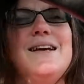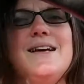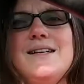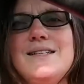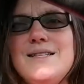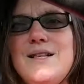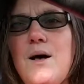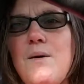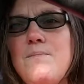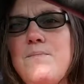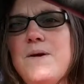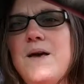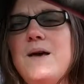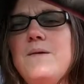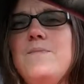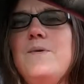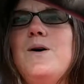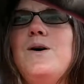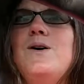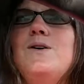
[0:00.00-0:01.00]
Some
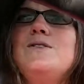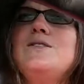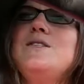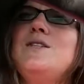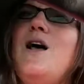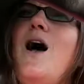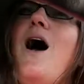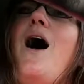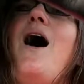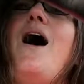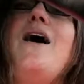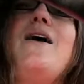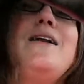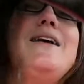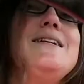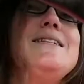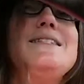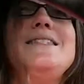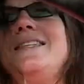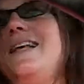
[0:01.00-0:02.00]
people
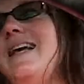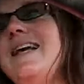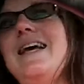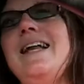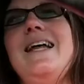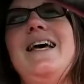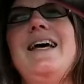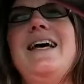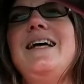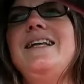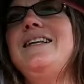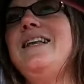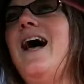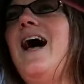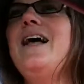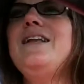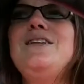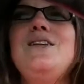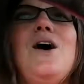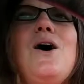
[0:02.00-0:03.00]
started singing it,
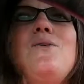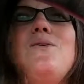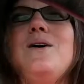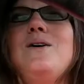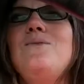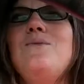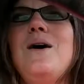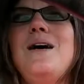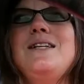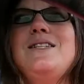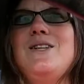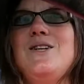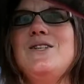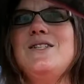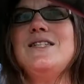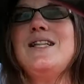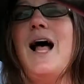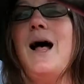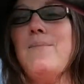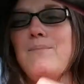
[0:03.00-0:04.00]
not knowing when to
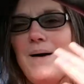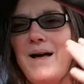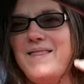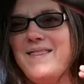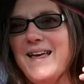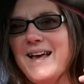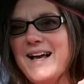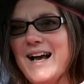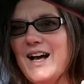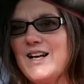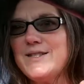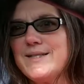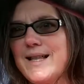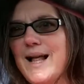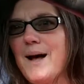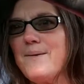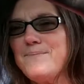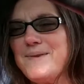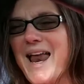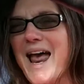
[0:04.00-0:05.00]
stop. I think I'll
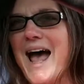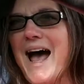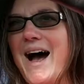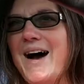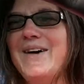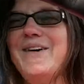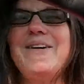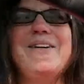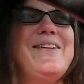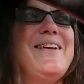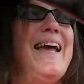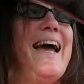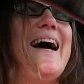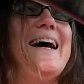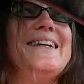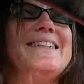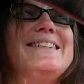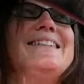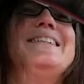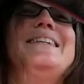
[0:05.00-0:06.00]
stop now.
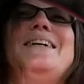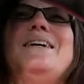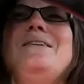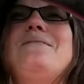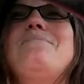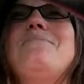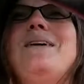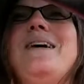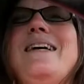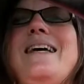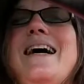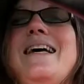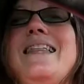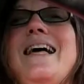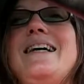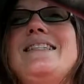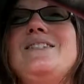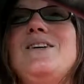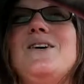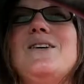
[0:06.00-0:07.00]
Yeah. But yeah,
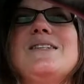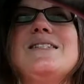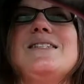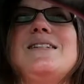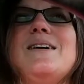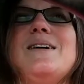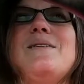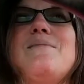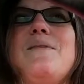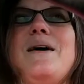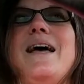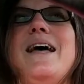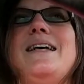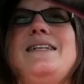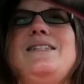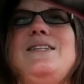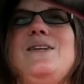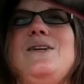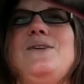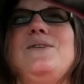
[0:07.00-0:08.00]
that song stuck in my
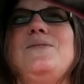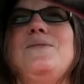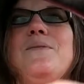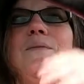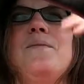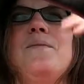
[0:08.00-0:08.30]
head too.